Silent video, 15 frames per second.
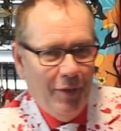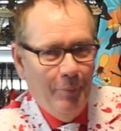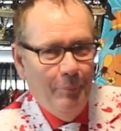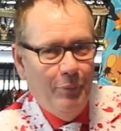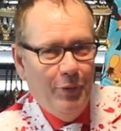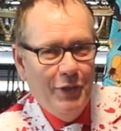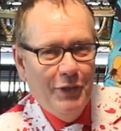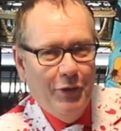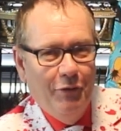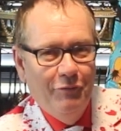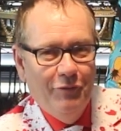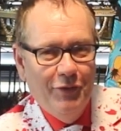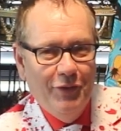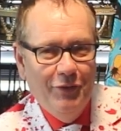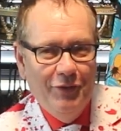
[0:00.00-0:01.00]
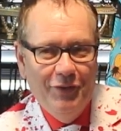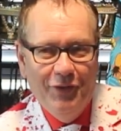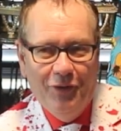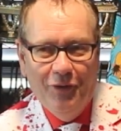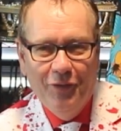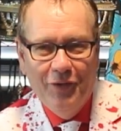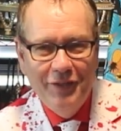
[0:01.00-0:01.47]
I'm pretty confident
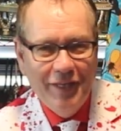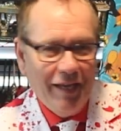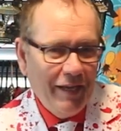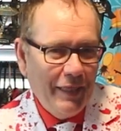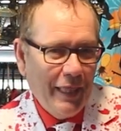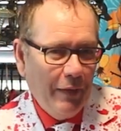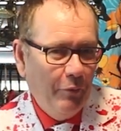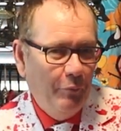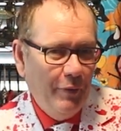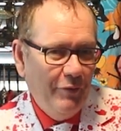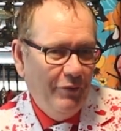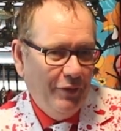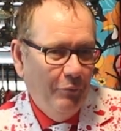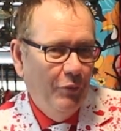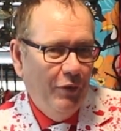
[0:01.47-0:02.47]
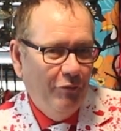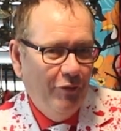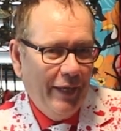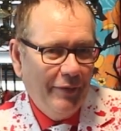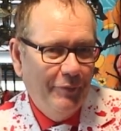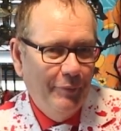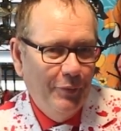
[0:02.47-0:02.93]
that on the day they would be somewhat
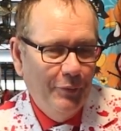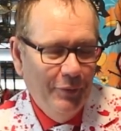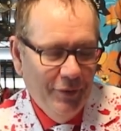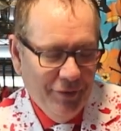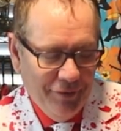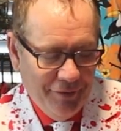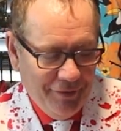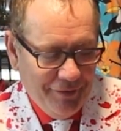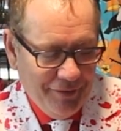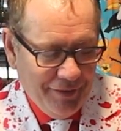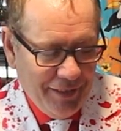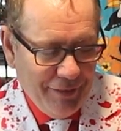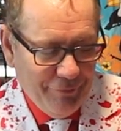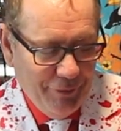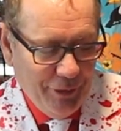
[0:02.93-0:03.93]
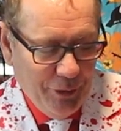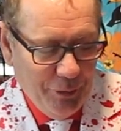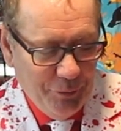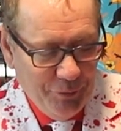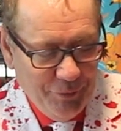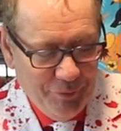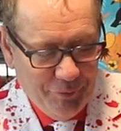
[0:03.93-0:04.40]
flexible, uh, even
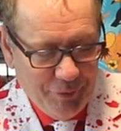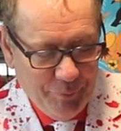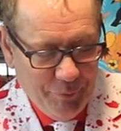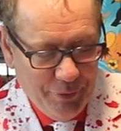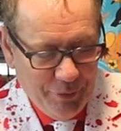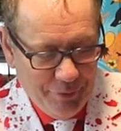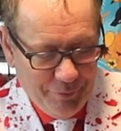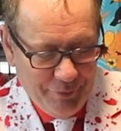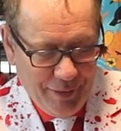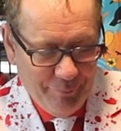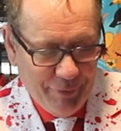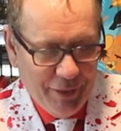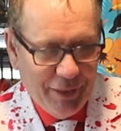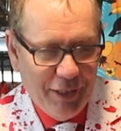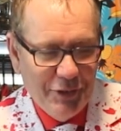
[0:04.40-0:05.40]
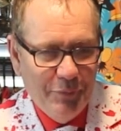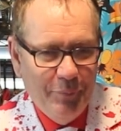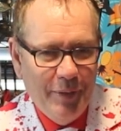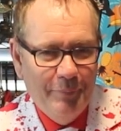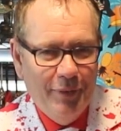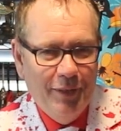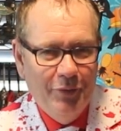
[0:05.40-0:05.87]
though some of the embarkation
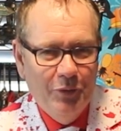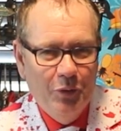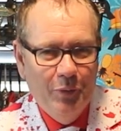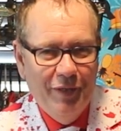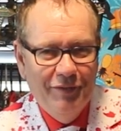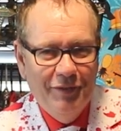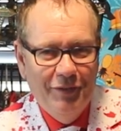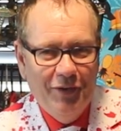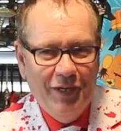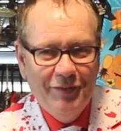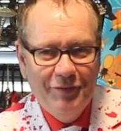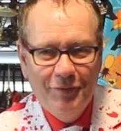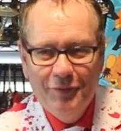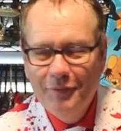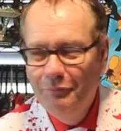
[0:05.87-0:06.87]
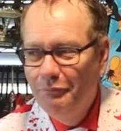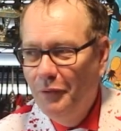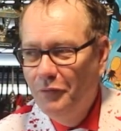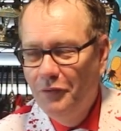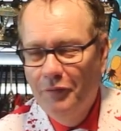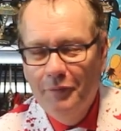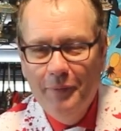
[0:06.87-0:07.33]
people aren't always the nicest,
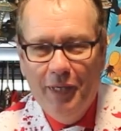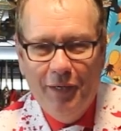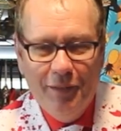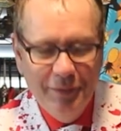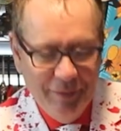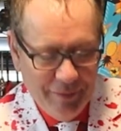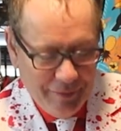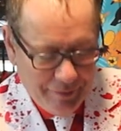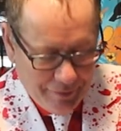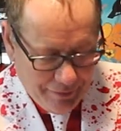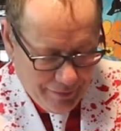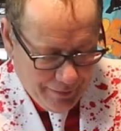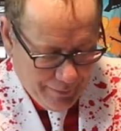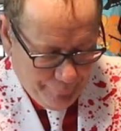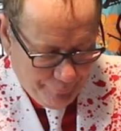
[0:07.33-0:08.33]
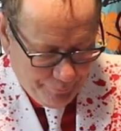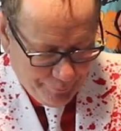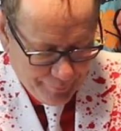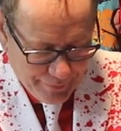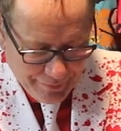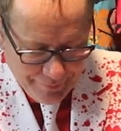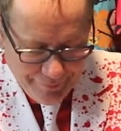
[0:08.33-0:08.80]
most of them are. Um,
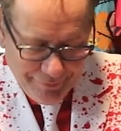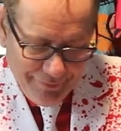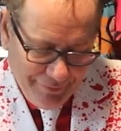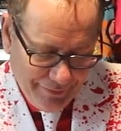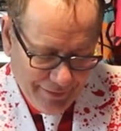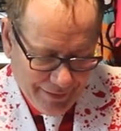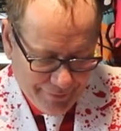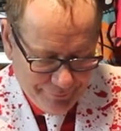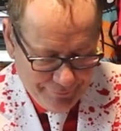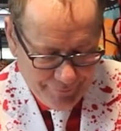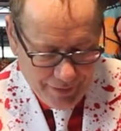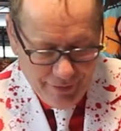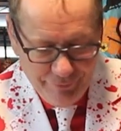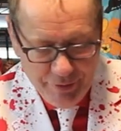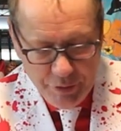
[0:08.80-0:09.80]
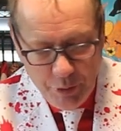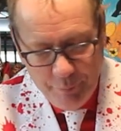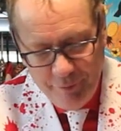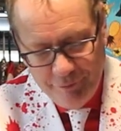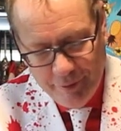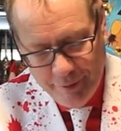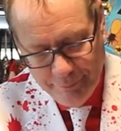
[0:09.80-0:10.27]
yeah, I think you'll
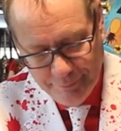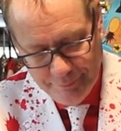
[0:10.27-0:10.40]
be fine.